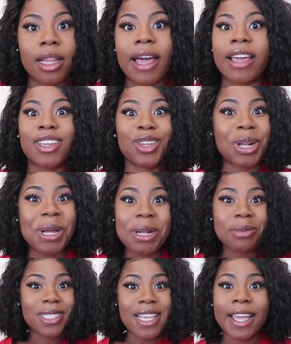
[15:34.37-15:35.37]
Like, you know
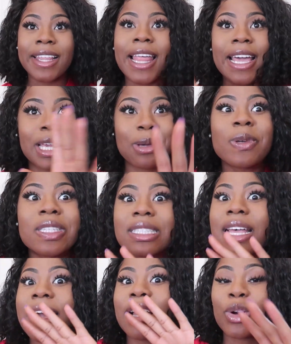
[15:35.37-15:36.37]
what I'm saying? Like, it was
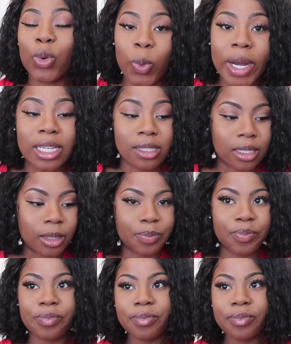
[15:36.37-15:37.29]
like crazy.